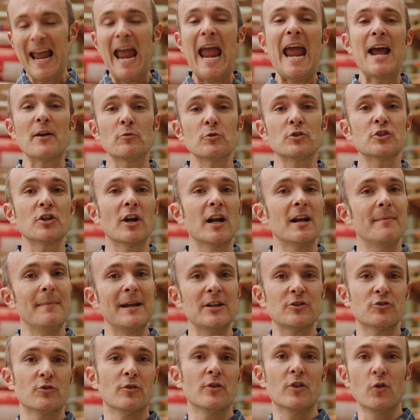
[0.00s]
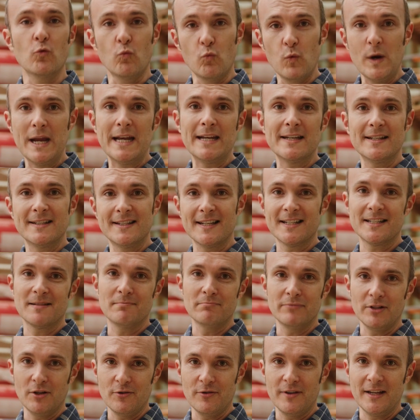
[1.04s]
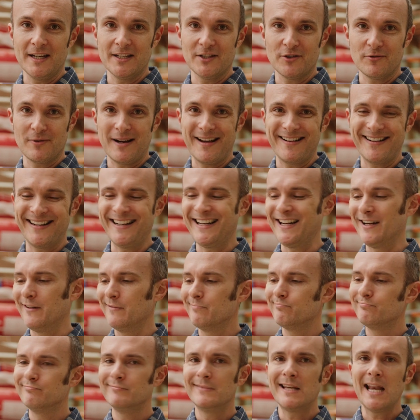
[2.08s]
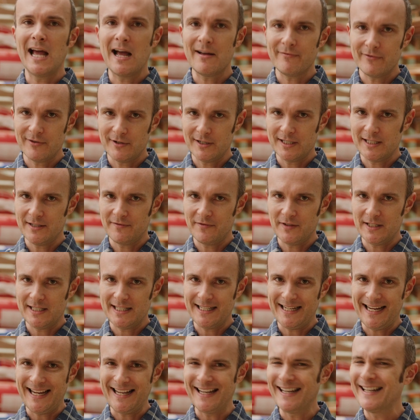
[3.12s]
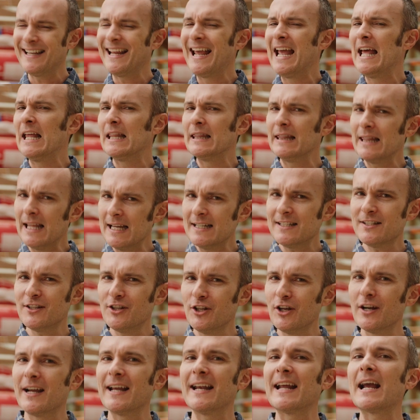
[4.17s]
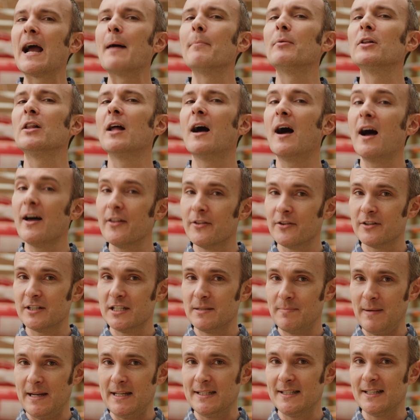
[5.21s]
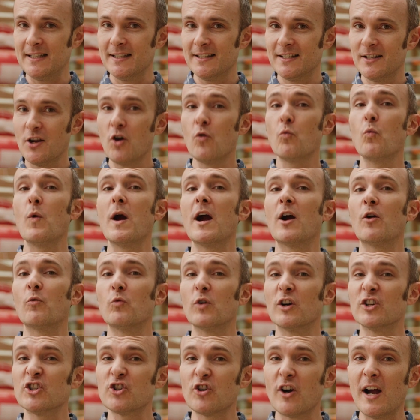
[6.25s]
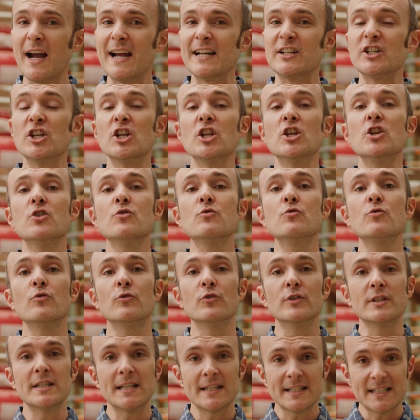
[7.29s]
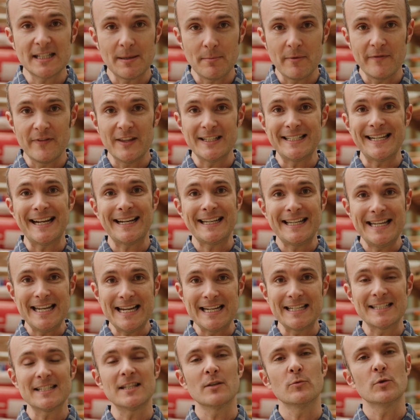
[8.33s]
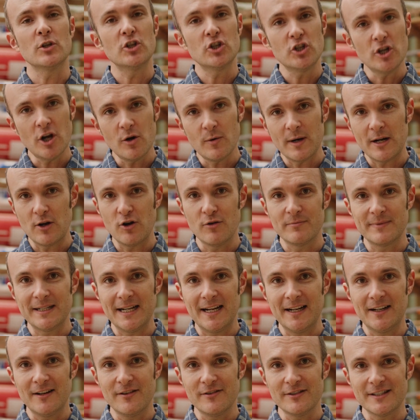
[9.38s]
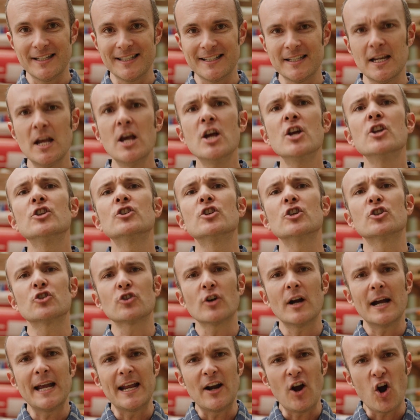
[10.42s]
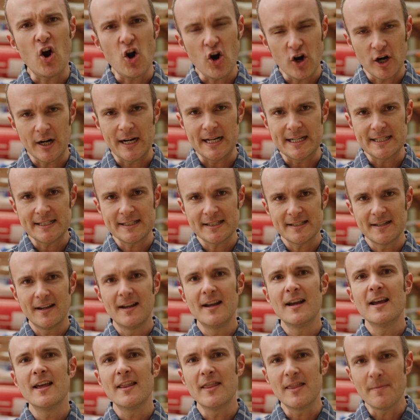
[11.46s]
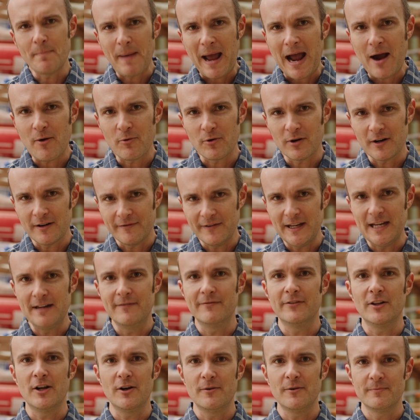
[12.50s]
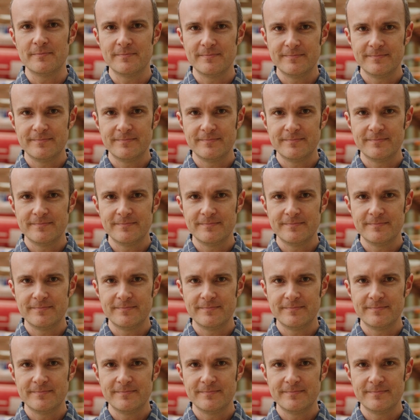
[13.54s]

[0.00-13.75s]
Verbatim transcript: and we're trying to make sure that wind doesn't blow things around in here. Not very sophisticated, let's look at a couple other spaces where we're trying to use some of the techniques that we show in home diagnosis to try and harness the power of heat flow.